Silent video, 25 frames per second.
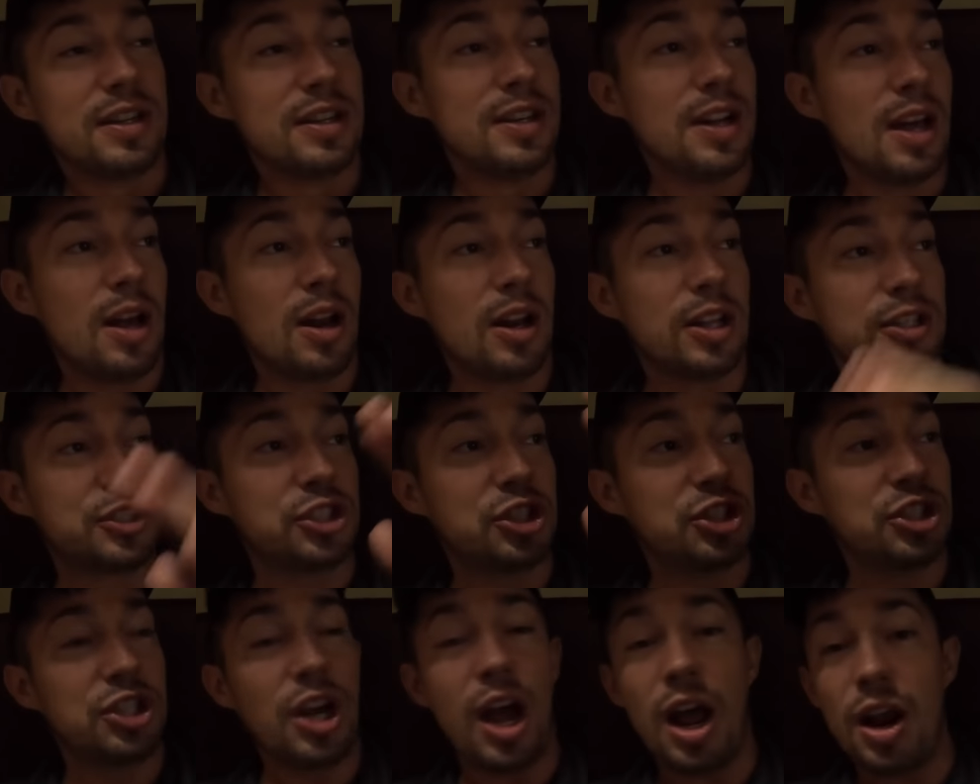Now
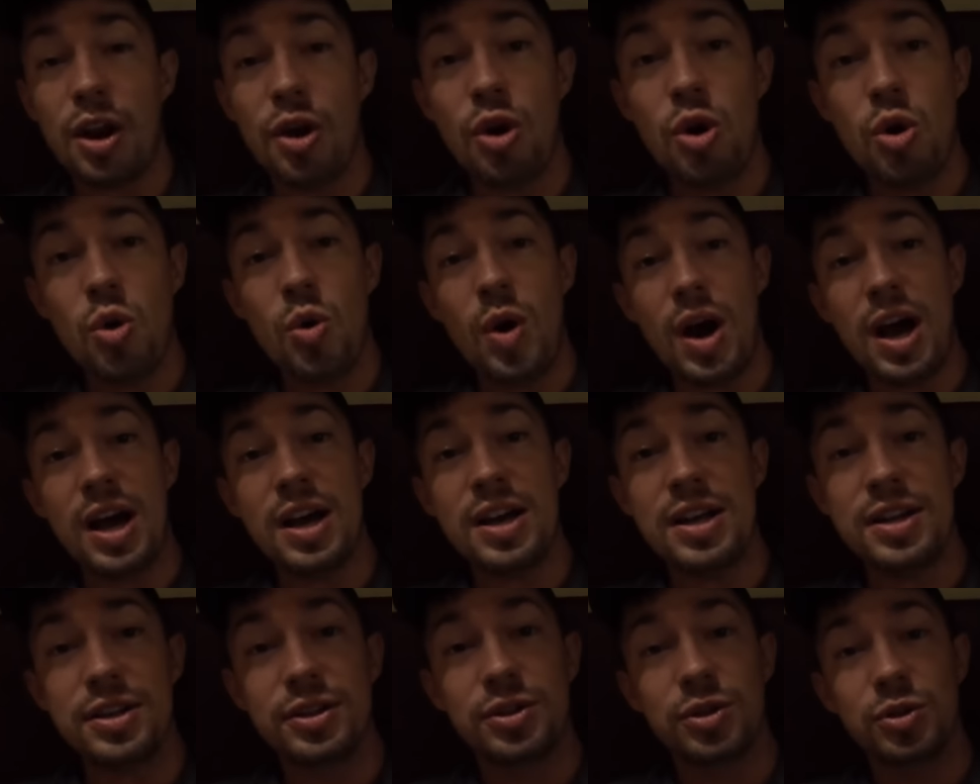let's chalo
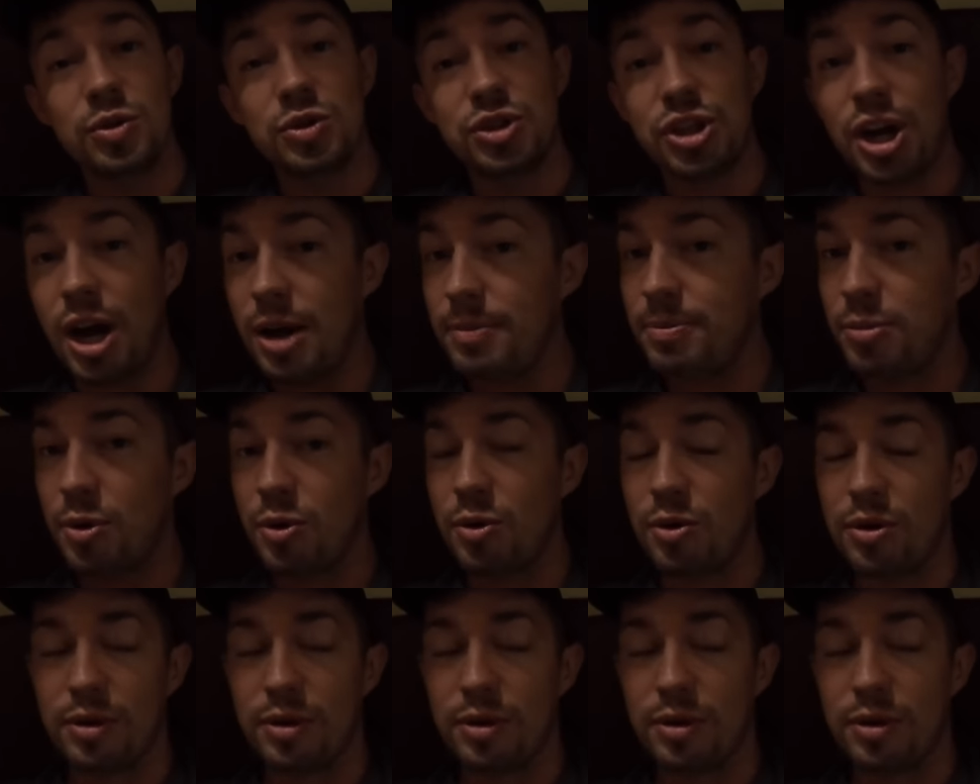on to Jodhpur.